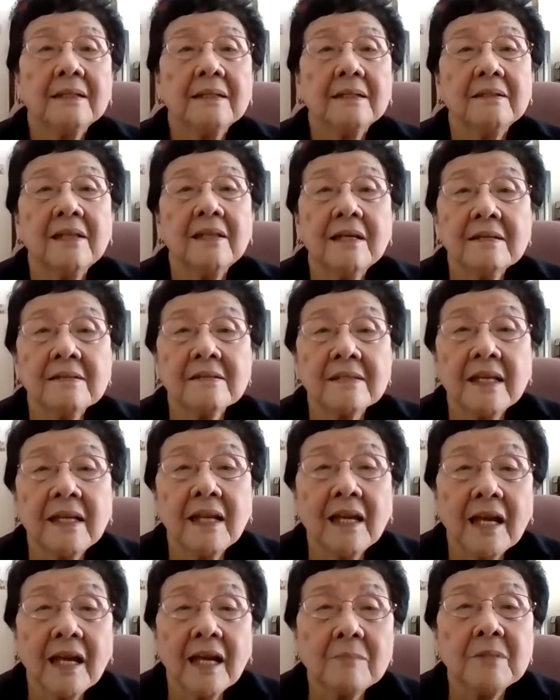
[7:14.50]
There's an
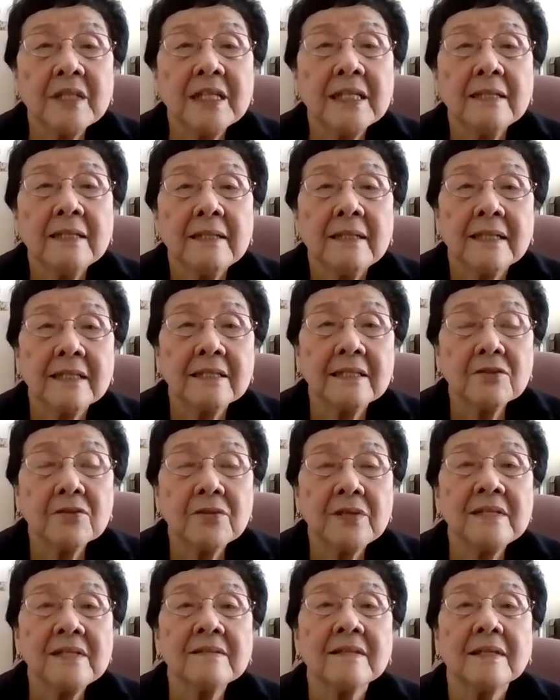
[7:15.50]
alarming
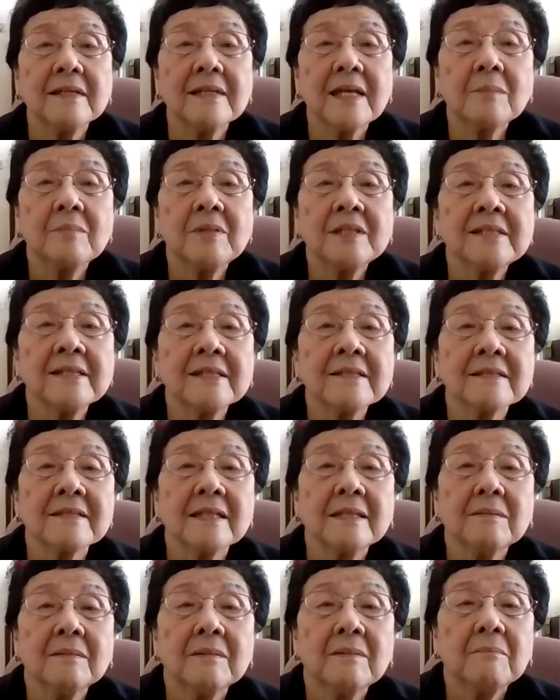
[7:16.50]
increase in diabetics
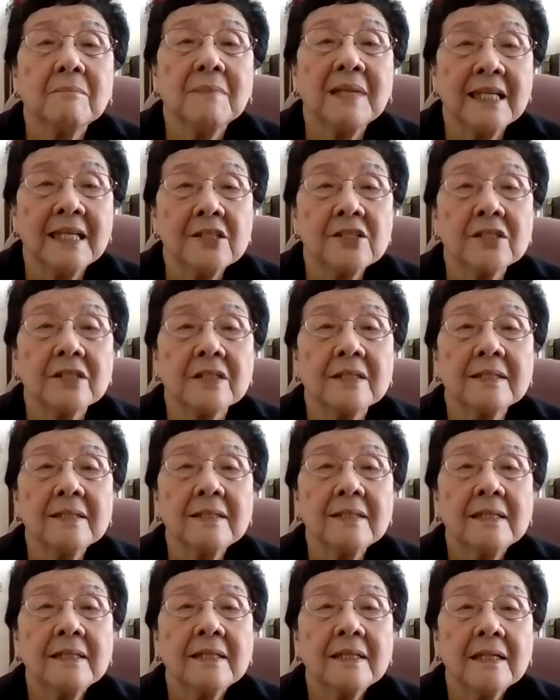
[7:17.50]
in Malaysia,
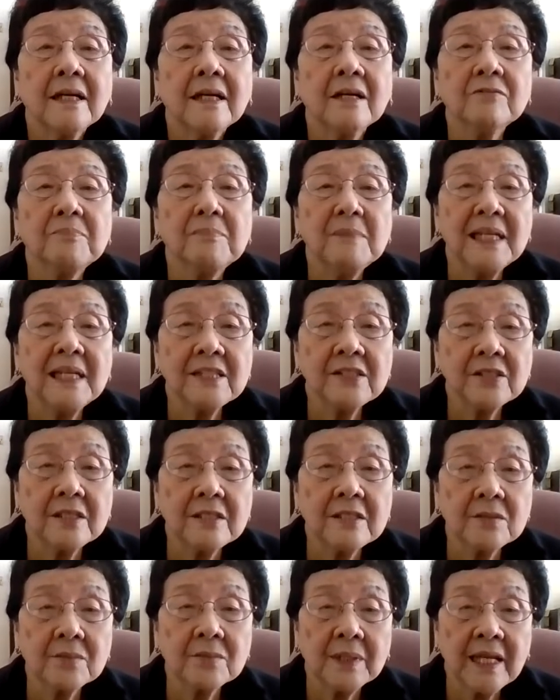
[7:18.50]
of
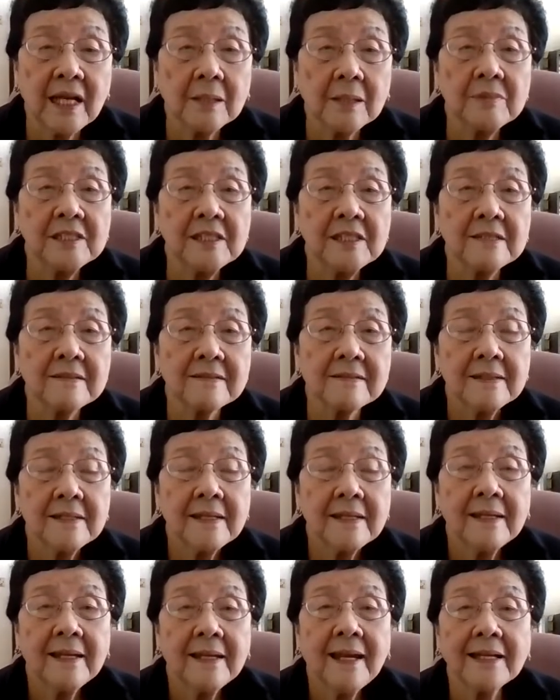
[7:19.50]
Malaysians with diabetes.
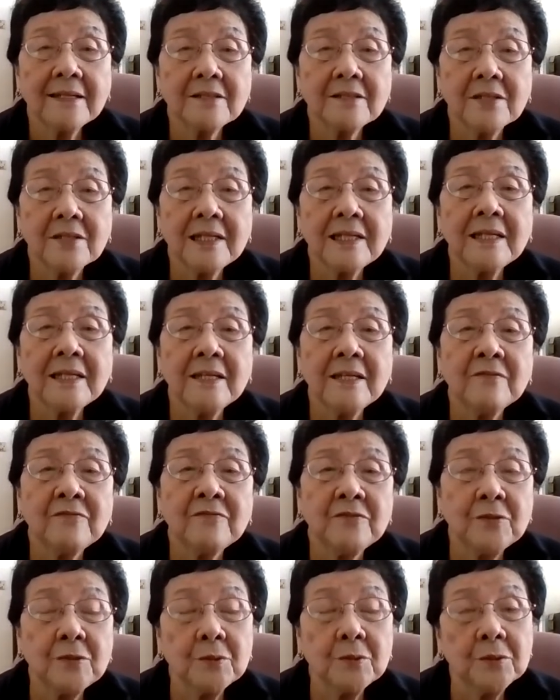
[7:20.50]
Actually, if
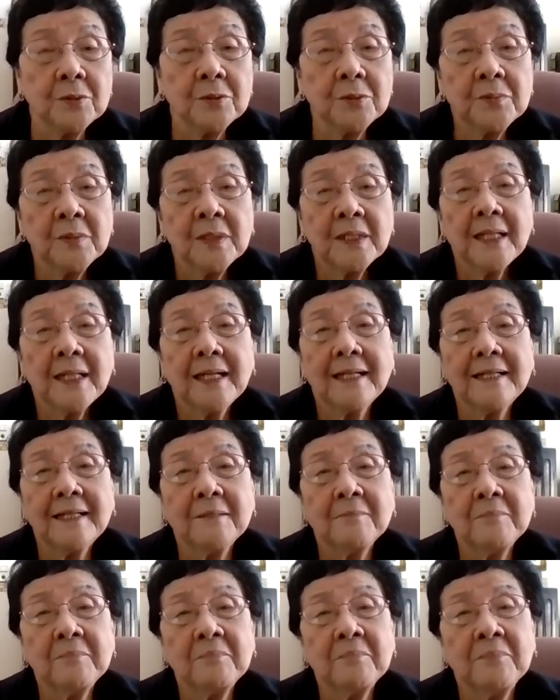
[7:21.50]
you
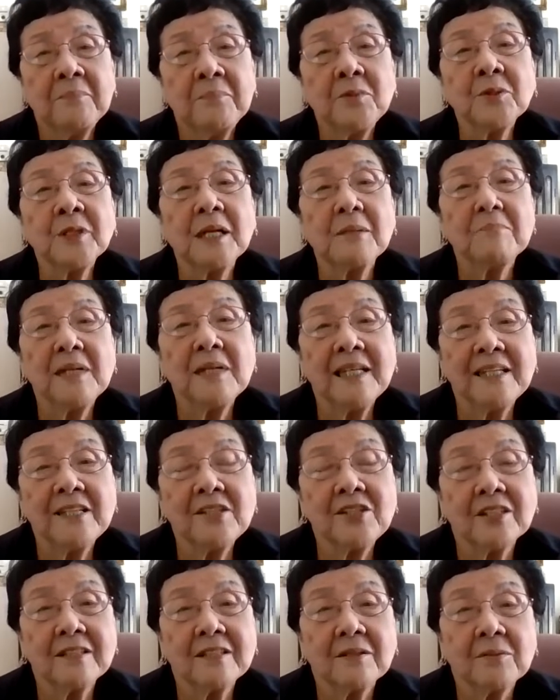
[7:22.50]
look at
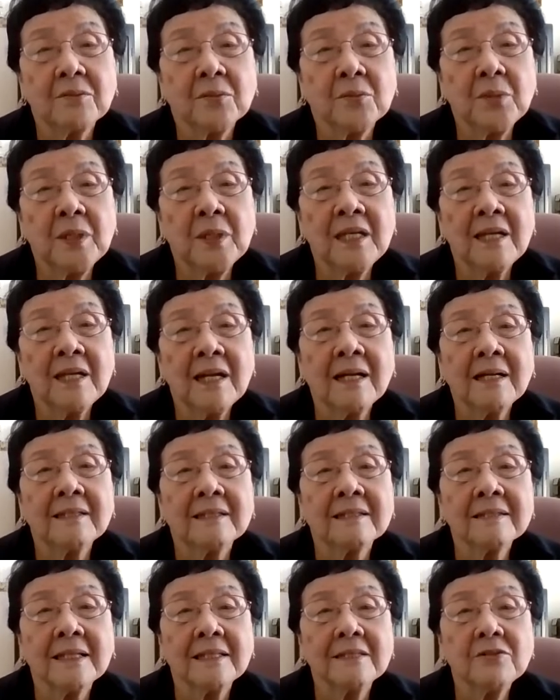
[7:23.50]
Malaysia, we are a
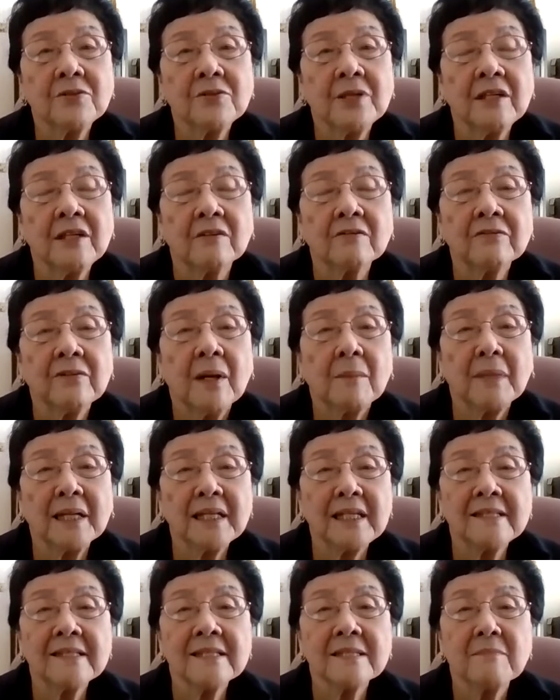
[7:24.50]
country of
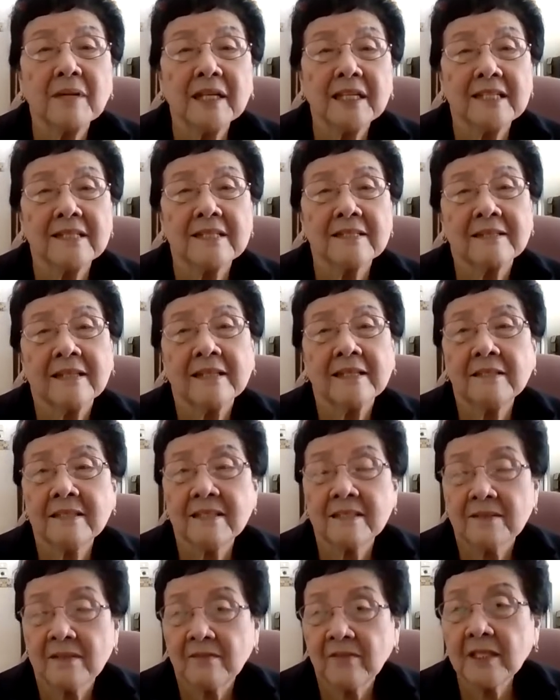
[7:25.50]
monies, that
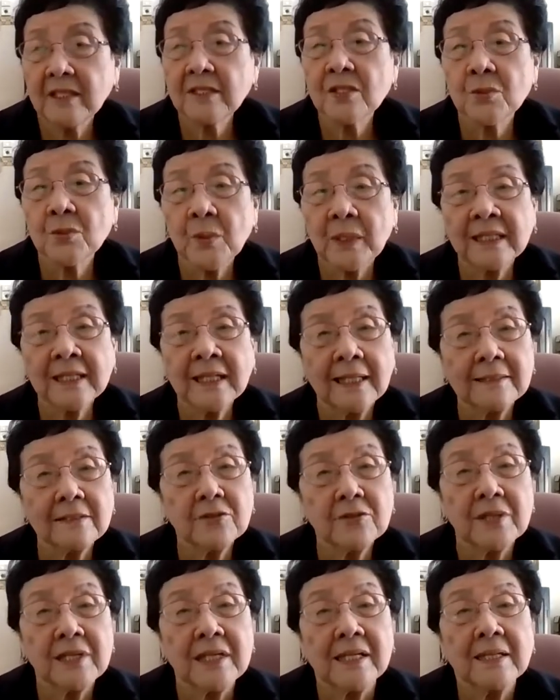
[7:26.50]
is very sweet
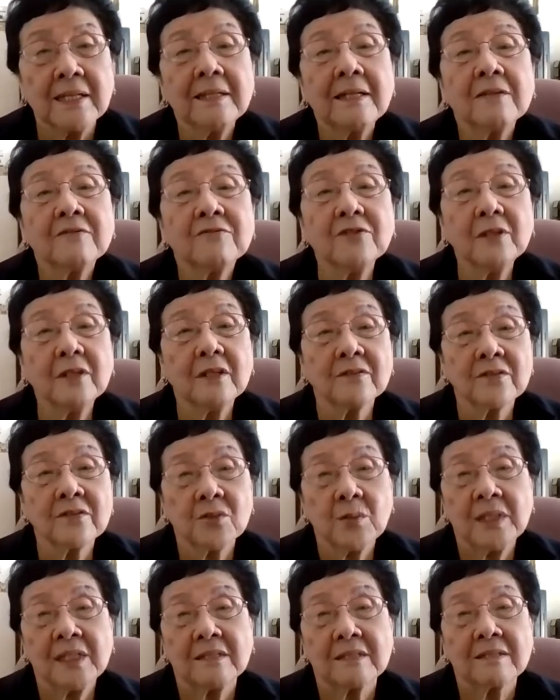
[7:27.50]
country, full of
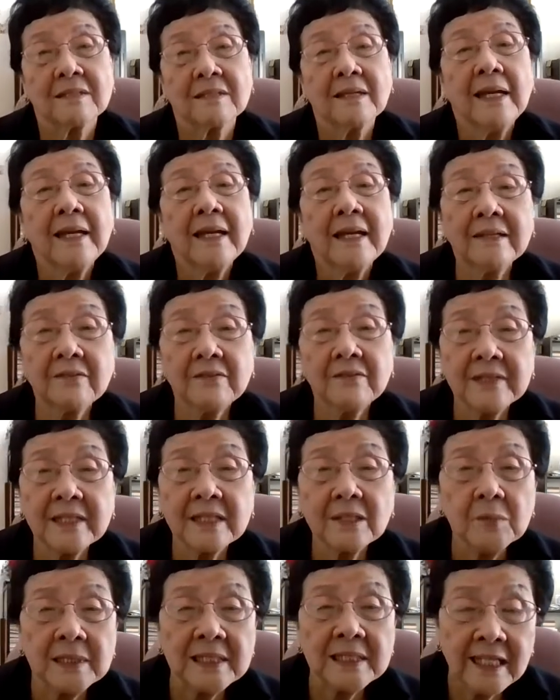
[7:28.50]
sweets.
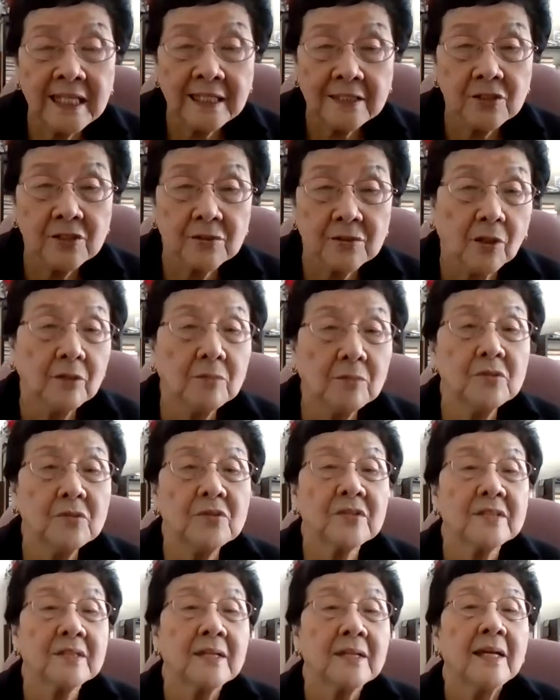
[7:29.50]
Everything we touch
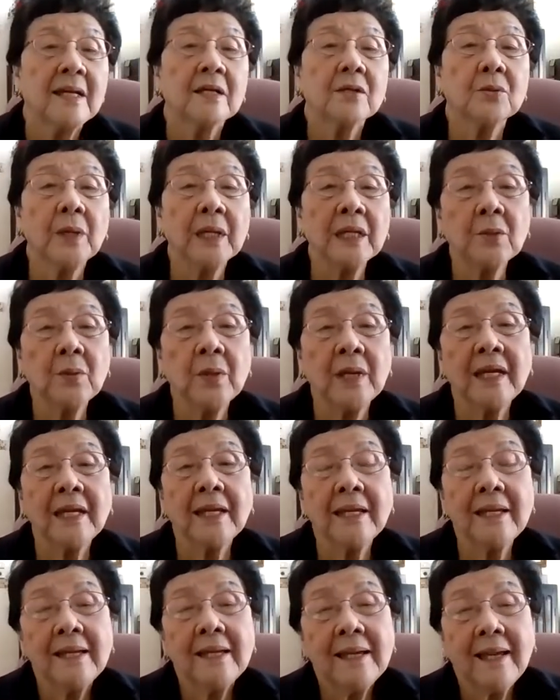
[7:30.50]
almost, kuih
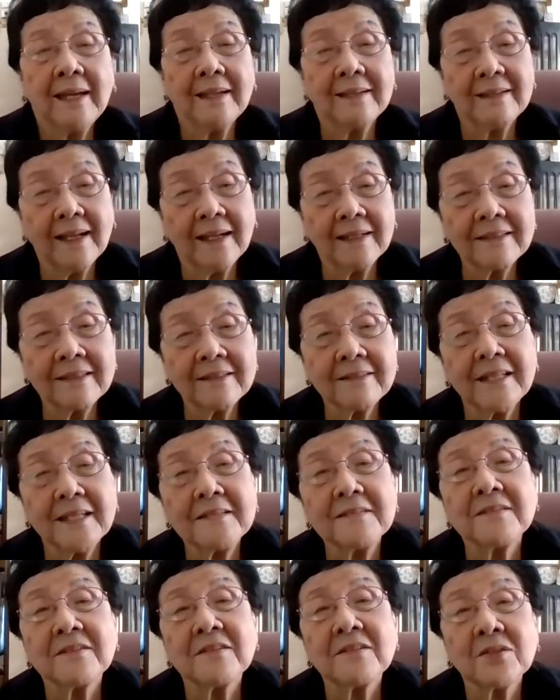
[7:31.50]
kuih and other
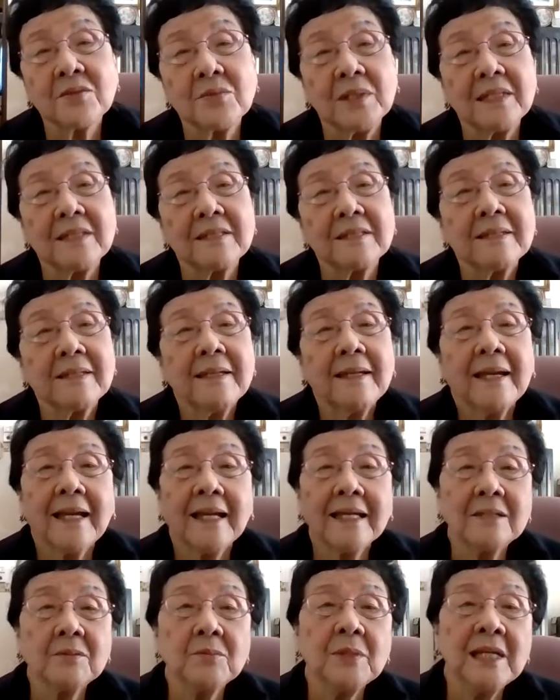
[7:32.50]
things is sweet.
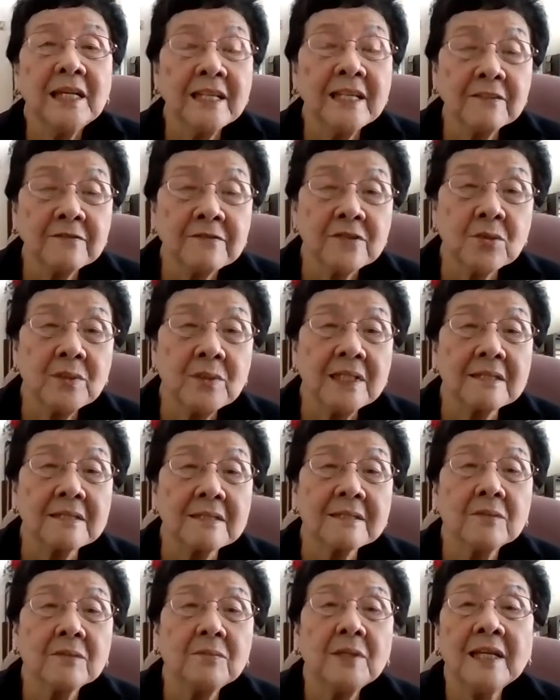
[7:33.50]
And we love sweets
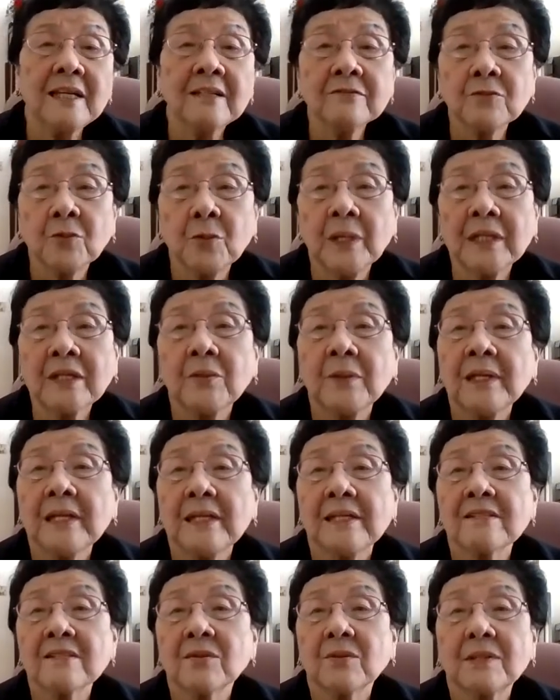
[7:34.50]
and we love kuih kuih
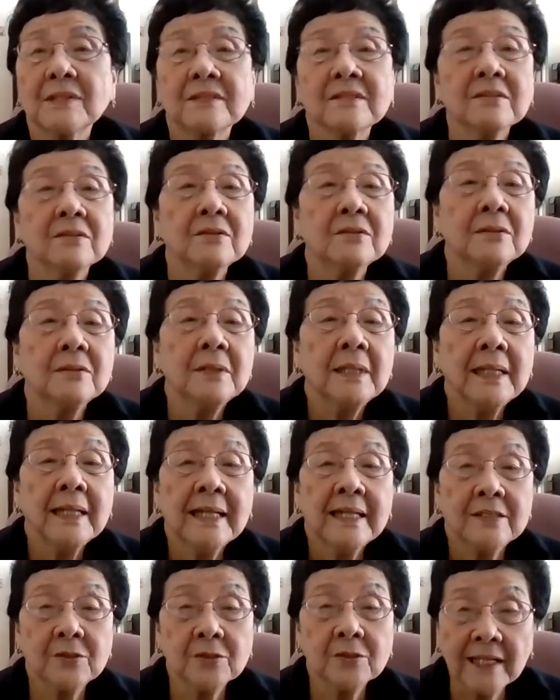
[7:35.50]
and so on. So
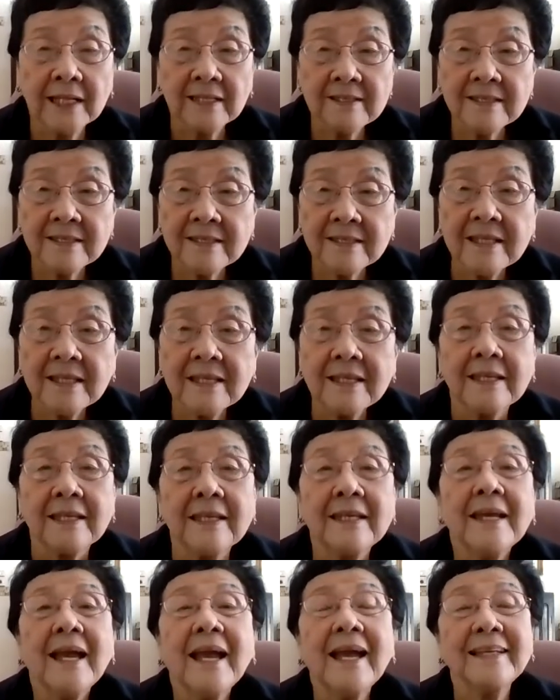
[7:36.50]
you can see
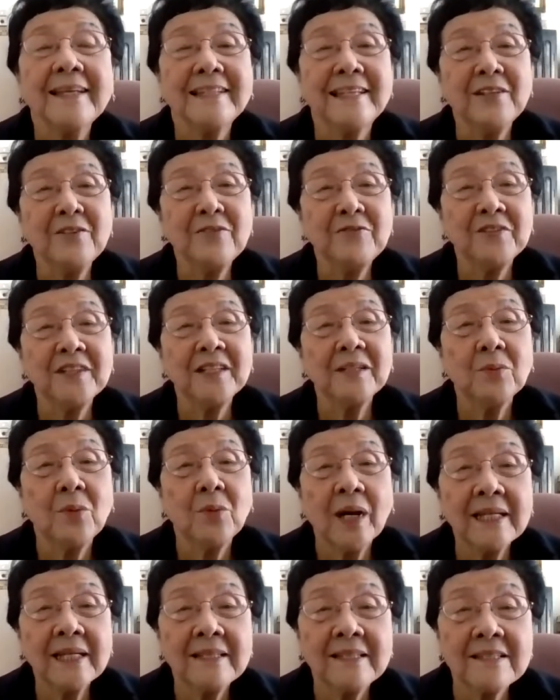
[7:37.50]
and infer
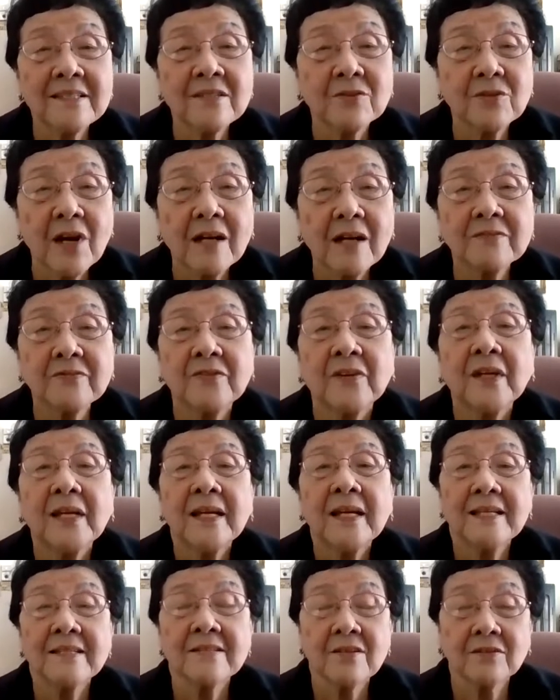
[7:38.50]
why this graph
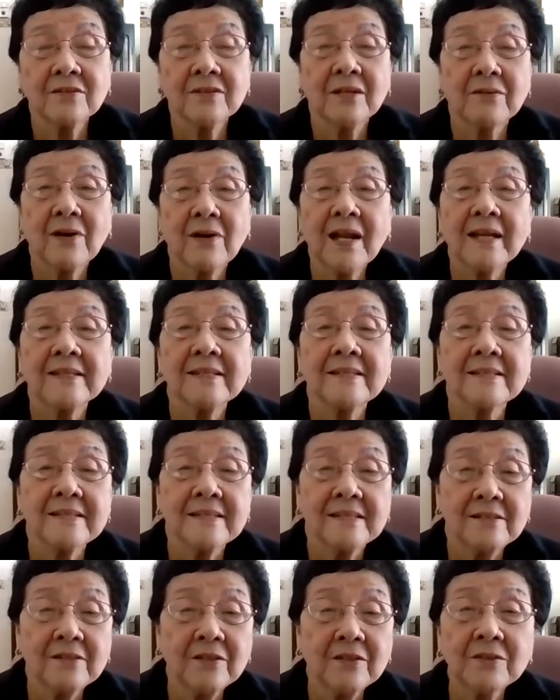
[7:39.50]
is on the rise,
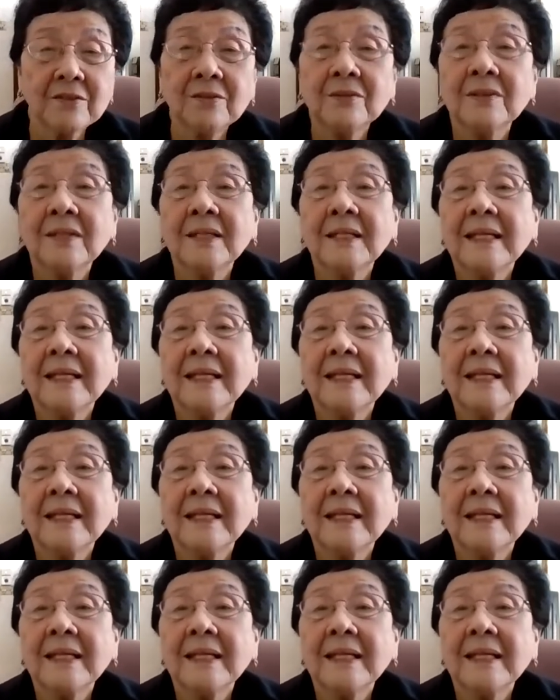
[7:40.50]
you know.